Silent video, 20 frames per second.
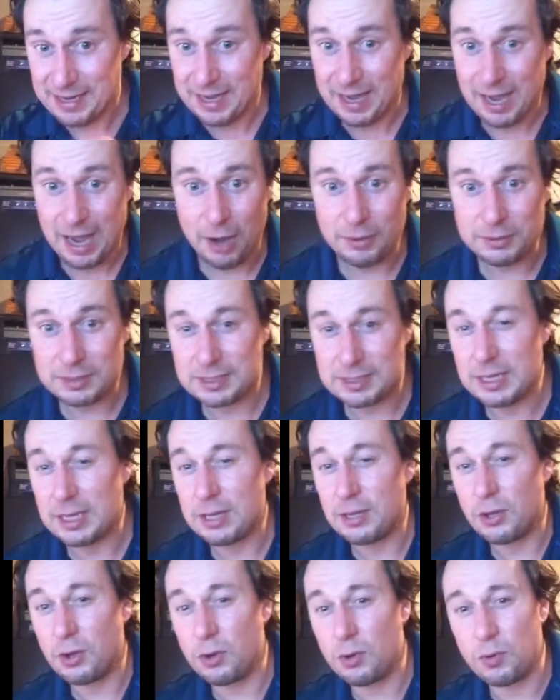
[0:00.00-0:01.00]
I'll see
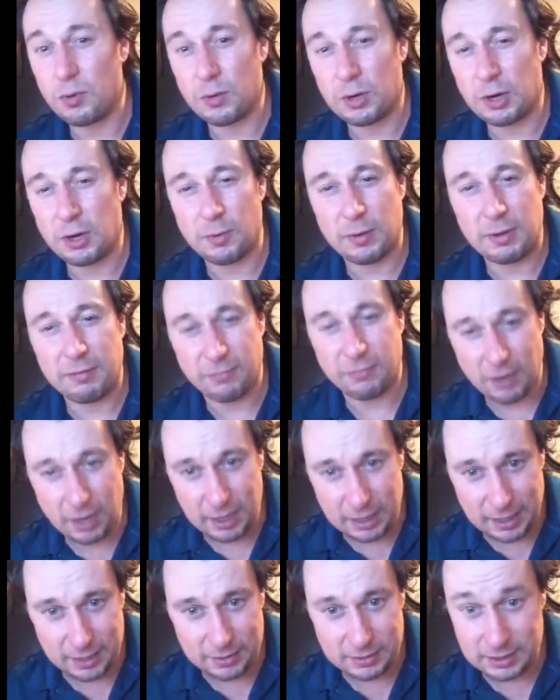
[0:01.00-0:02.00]
you, what are we,
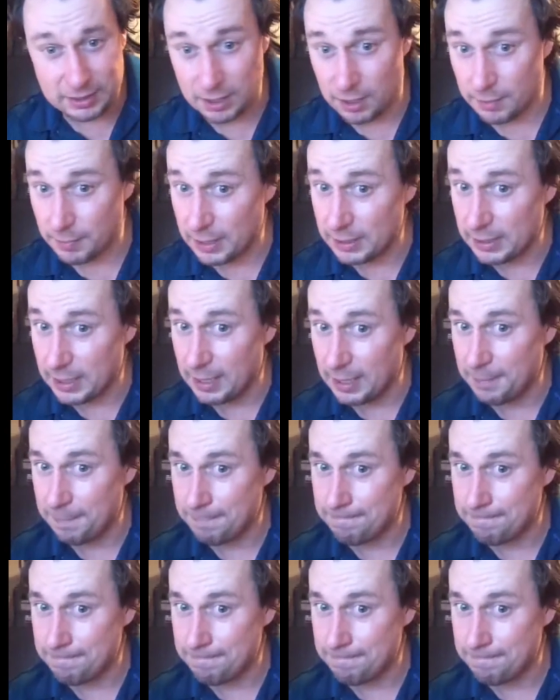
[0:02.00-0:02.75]
Friday? I'll see you on Monday.